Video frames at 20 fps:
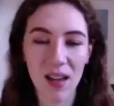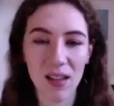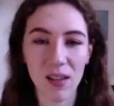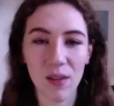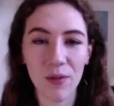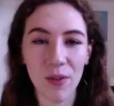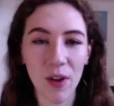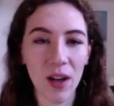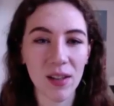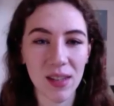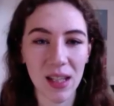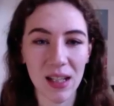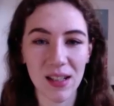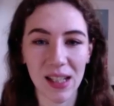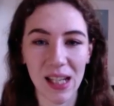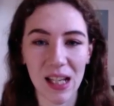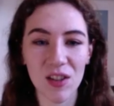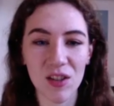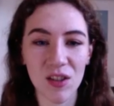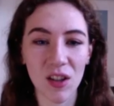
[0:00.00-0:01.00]
is the first thing to
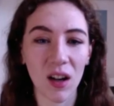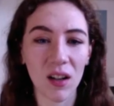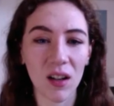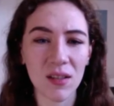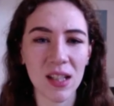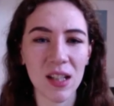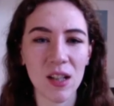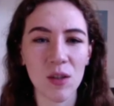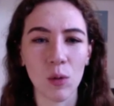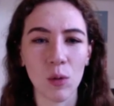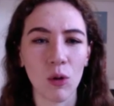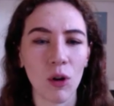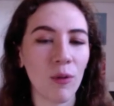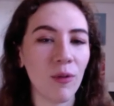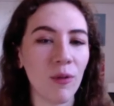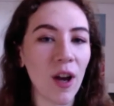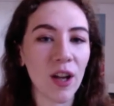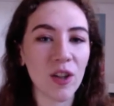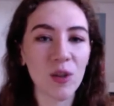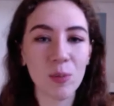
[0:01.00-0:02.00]
get started, or a
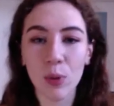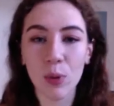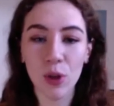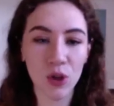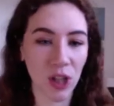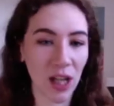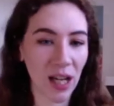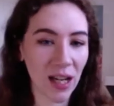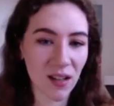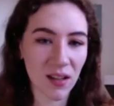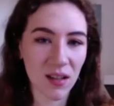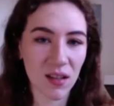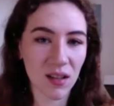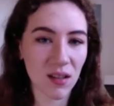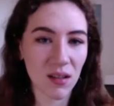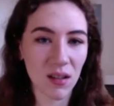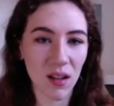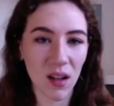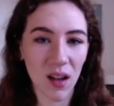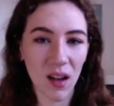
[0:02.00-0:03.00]
first project
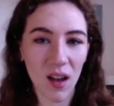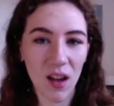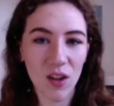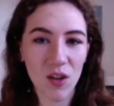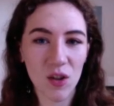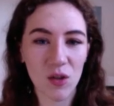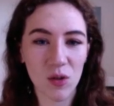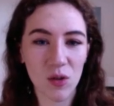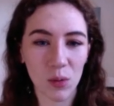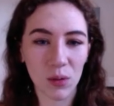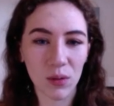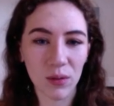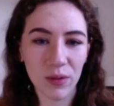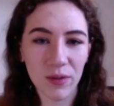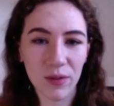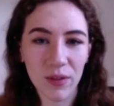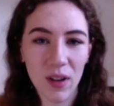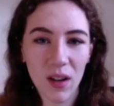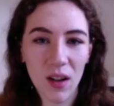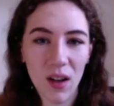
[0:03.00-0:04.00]
to sort of
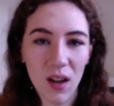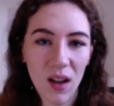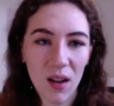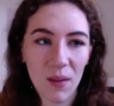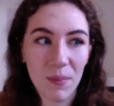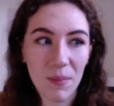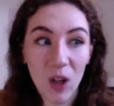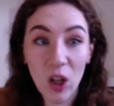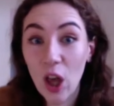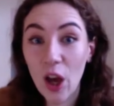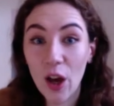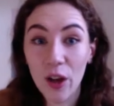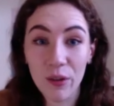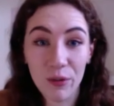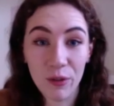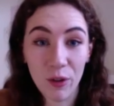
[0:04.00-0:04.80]
learn